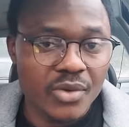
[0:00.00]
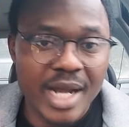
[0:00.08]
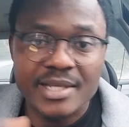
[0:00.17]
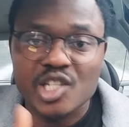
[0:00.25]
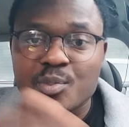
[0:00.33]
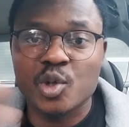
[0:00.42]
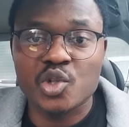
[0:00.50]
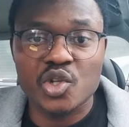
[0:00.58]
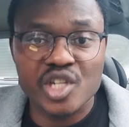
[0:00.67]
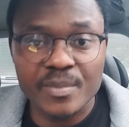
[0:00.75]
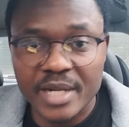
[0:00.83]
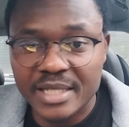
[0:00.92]
write a
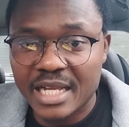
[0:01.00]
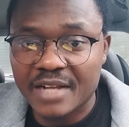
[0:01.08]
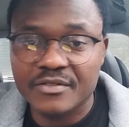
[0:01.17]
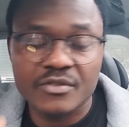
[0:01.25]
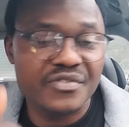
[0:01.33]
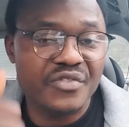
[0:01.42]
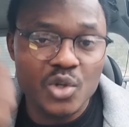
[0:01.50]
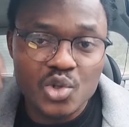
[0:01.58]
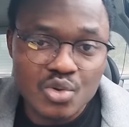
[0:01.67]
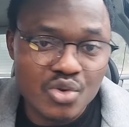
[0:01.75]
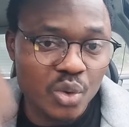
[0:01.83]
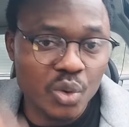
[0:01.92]
sponsorship letter for
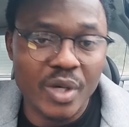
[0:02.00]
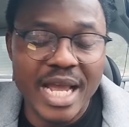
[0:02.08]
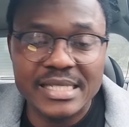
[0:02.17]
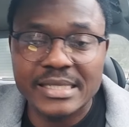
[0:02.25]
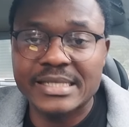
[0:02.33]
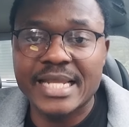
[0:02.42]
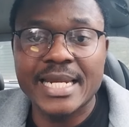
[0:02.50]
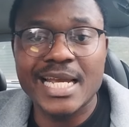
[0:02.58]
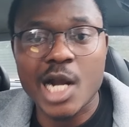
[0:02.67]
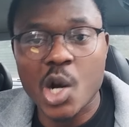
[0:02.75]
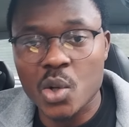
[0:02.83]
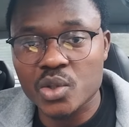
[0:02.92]
you, notarize it in
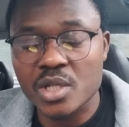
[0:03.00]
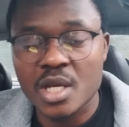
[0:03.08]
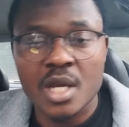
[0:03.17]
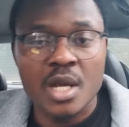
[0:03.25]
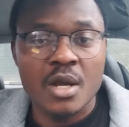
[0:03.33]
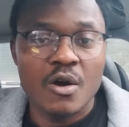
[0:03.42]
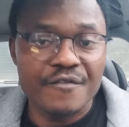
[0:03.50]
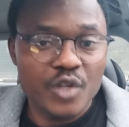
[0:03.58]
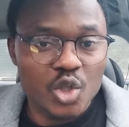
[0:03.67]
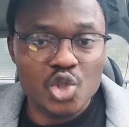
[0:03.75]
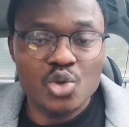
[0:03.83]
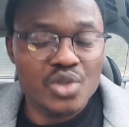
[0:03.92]
any court
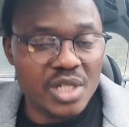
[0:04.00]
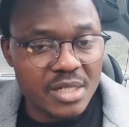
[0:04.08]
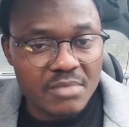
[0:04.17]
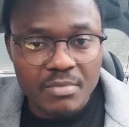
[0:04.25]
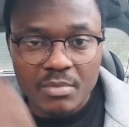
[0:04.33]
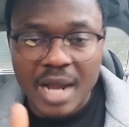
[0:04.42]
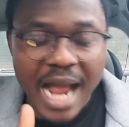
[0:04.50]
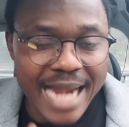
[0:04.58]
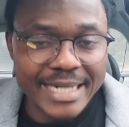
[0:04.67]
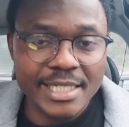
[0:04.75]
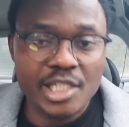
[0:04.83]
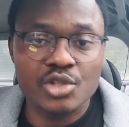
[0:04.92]
of your choosing,
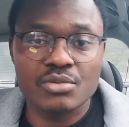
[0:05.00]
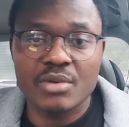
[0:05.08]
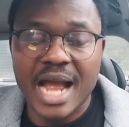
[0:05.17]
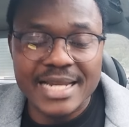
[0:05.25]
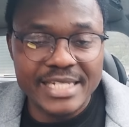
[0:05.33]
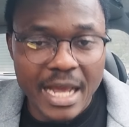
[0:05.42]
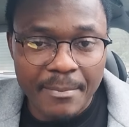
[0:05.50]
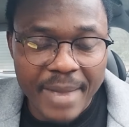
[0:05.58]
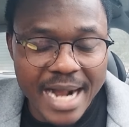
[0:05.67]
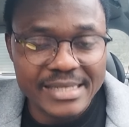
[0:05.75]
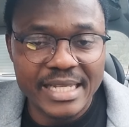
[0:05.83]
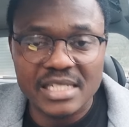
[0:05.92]
add your
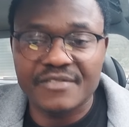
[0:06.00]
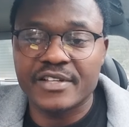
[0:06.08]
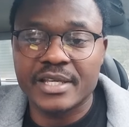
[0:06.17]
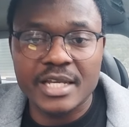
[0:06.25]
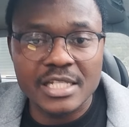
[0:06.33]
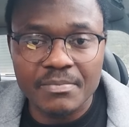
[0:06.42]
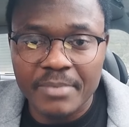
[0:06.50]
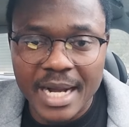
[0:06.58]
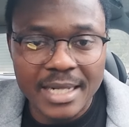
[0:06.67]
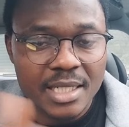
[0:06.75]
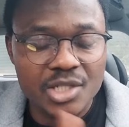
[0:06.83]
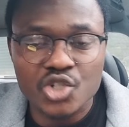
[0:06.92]
bank certificate,
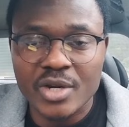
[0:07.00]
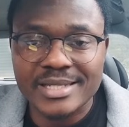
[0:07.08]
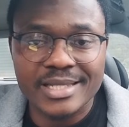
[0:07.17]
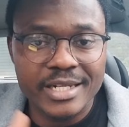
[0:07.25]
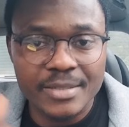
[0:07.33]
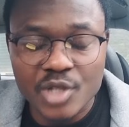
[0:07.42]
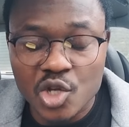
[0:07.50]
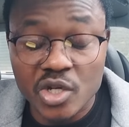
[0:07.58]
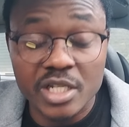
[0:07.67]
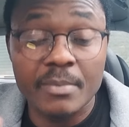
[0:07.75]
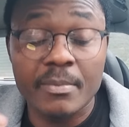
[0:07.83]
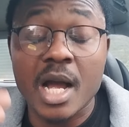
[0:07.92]
bank transcript,
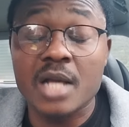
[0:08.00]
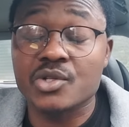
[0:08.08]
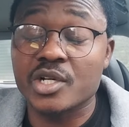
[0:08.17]
statement